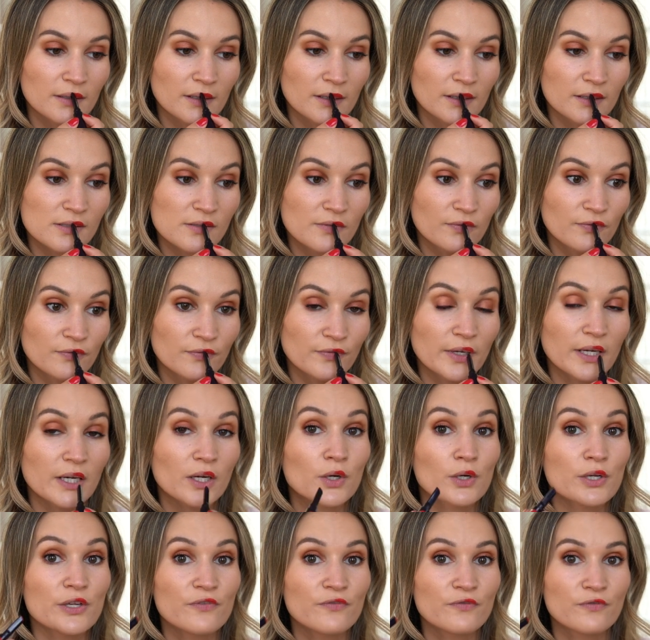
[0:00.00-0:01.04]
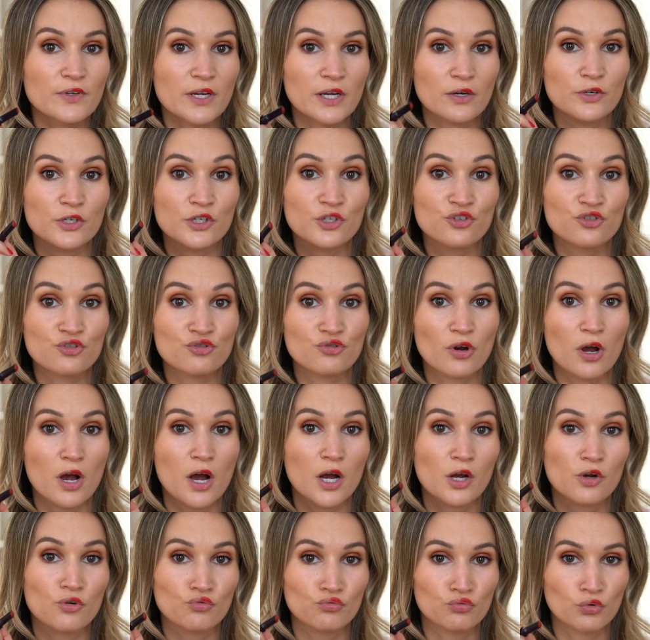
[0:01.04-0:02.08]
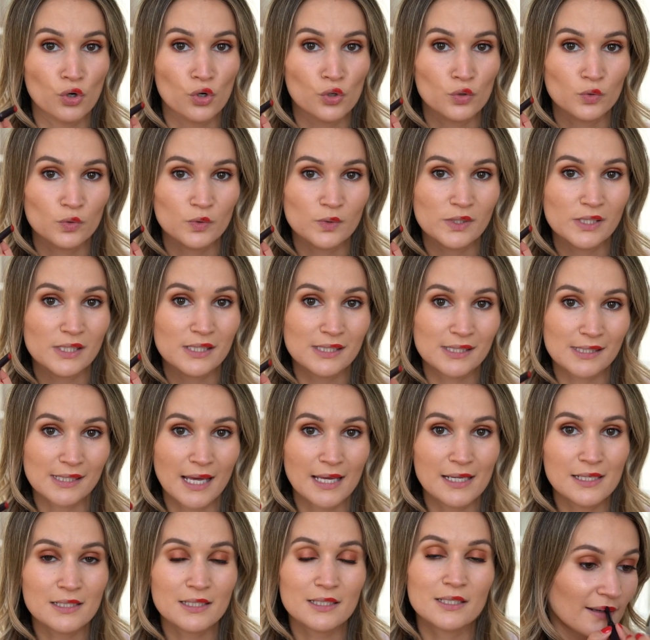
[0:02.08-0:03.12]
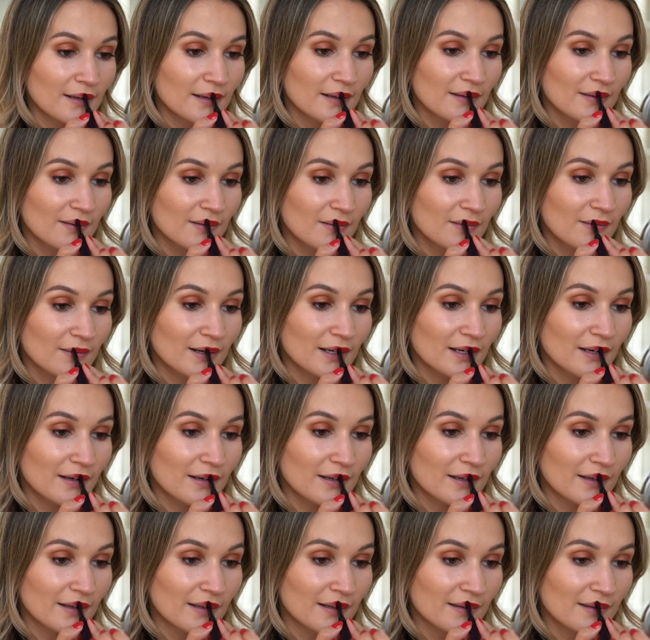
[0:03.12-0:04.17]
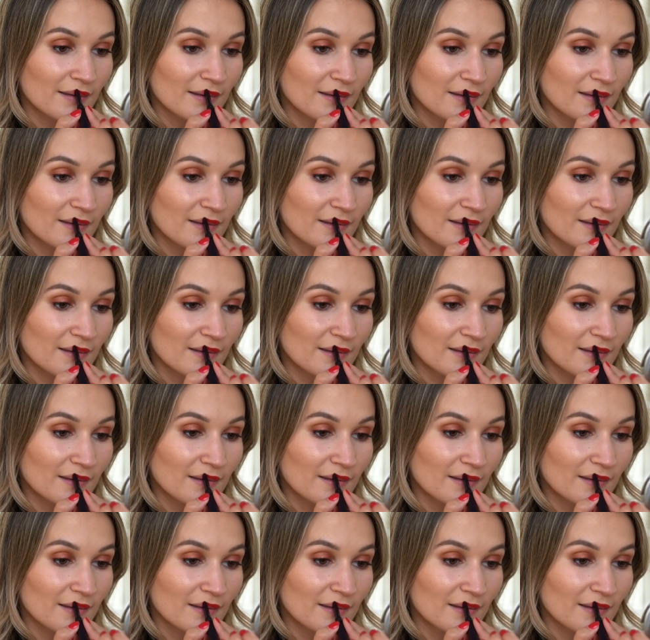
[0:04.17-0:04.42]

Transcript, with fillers: It has a very, very strong rose scent. It is quite intense.